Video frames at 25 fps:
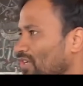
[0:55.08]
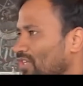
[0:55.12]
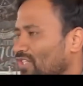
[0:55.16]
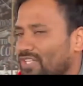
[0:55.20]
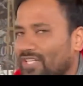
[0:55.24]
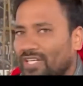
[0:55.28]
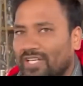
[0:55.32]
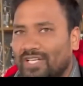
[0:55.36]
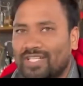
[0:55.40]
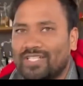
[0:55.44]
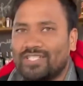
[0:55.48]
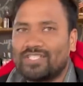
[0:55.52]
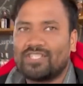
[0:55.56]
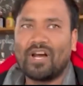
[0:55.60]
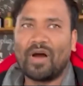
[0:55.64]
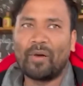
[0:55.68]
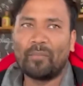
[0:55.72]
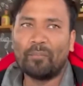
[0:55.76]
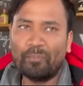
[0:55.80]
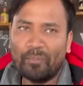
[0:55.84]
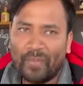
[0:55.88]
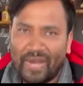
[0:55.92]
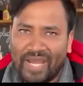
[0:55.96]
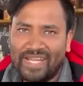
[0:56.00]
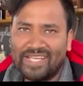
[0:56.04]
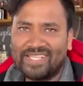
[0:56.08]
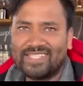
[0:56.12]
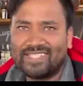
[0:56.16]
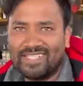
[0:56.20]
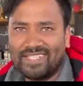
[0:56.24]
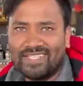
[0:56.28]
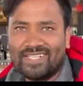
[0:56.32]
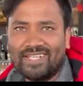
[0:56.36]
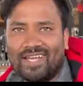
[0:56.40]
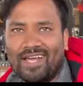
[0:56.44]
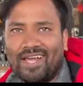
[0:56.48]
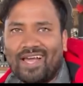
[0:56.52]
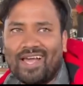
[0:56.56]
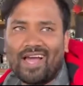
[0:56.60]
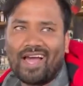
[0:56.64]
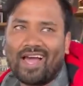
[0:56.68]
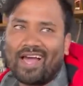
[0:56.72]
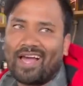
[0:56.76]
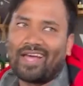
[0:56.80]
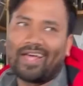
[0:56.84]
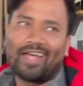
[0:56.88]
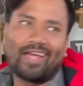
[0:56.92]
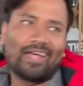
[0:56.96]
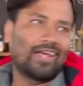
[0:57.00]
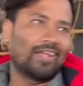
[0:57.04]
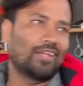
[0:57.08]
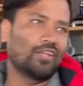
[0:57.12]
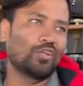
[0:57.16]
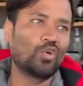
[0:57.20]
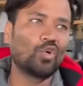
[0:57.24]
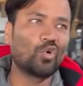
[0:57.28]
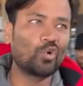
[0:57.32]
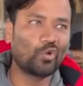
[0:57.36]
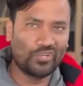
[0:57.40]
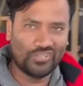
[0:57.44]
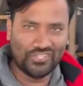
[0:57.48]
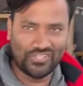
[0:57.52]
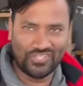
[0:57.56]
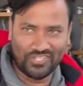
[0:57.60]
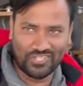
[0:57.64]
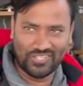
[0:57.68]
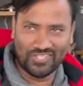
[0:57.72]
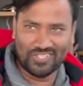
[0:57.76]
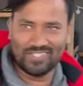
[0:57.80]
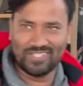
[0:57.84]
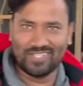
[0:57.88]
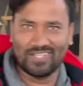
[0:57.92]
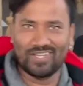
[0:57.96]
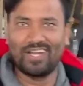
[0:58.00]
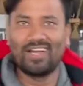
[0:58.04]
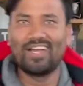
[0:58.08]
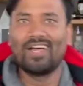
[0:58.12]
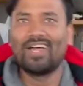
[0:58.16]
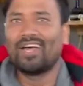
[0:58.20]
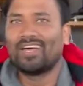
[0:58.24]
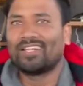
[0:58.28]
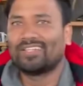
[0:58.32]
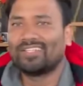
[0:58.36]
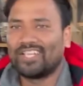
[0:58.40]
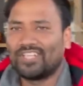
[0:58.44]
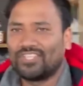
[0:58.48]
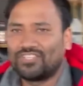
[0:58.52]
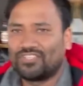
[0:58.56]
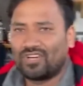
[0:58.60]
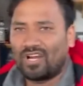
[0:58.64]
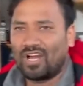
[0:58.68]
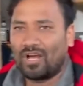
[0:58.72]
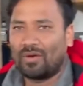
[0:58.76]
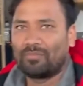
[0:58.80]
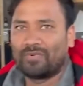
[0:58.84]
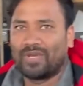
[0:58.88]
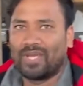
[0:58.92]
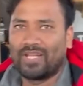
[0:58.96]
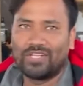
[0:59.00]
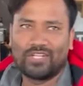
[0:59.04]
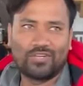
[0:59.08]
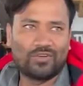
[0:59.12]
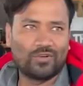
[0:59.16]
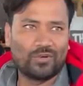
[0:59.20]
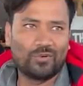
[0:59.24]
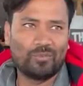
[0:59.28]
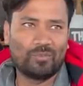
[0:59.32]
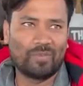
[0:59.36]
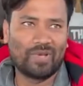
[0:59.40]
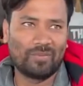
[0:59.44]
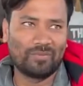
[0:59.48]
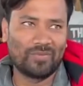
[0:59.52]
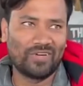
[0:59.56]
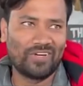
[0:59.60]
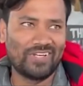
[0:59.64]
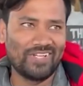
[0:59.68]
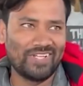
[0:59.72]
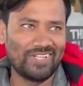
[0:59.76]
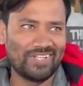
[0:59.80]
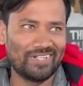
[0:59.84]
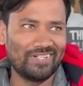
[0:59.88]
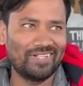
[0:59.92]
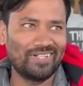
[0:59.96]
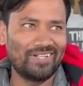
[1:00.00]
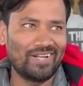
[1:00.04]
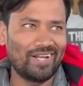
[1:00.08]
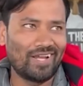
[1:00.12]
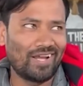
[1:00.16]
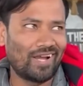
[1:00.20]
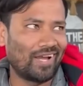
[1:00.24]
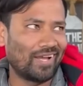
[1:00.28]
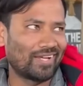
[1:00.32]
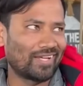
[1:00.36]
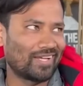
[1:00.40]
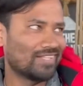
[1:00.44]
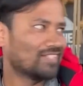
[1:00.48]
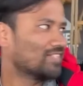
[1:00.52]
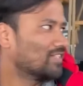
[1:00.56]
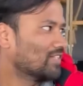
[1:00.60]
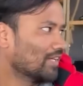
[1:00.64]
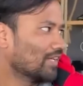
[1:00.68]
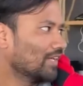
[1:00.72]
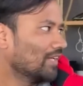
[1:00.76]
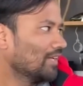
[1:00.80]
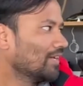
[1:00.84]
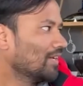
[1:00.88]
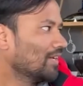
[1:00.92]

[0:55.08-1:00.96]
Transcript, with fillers: here is amazing and gorgeous. Uh, the shop and crew member here, I can say